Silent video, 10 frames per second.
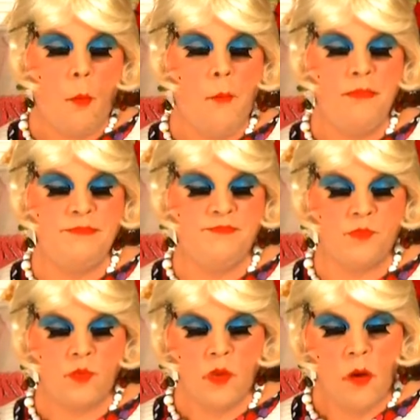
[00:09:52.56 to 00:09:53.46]

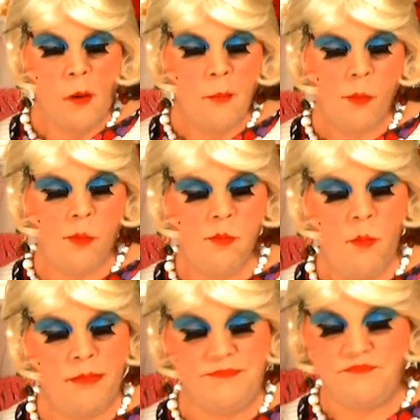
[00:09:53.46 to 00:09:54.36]
Mmm,
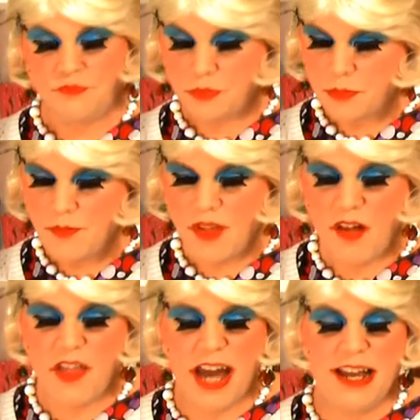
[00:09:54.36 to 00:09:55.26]

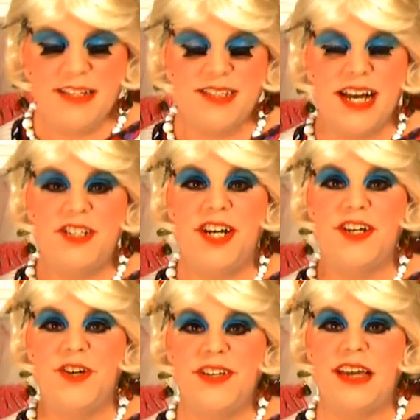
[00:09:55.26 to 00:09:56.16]
mmm. That is such a
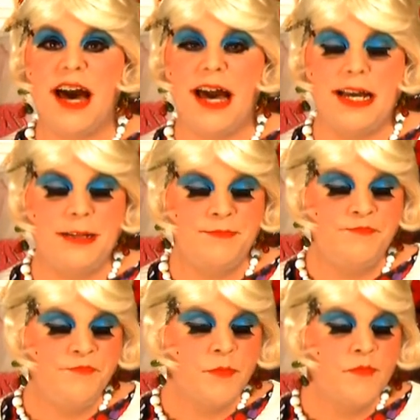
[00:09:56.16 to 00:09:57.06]
good cake.
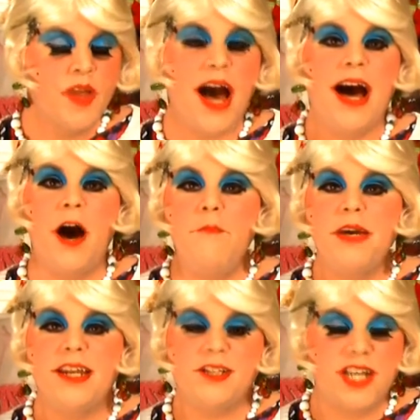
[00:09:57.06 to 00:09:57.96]
I hope
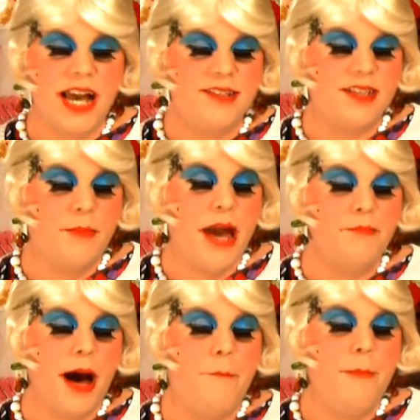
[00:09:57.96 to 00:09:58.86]
you get a chance to
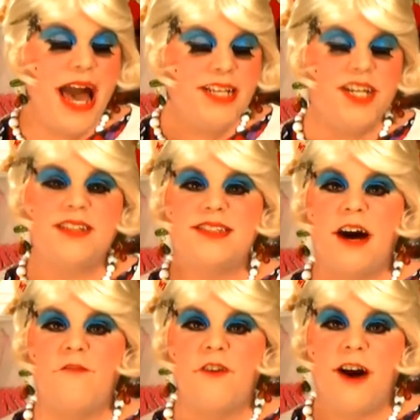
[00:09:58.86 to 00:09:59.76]
make my magic
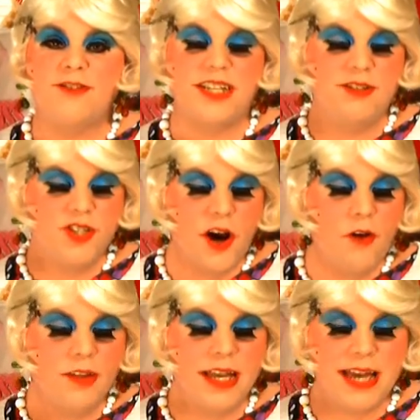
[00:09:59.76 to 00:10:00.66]
self-frosting
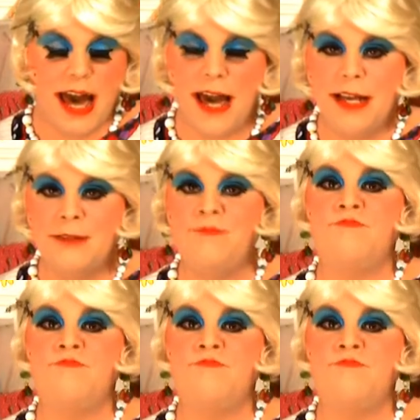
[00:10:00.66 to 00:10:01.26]
chocolate cake.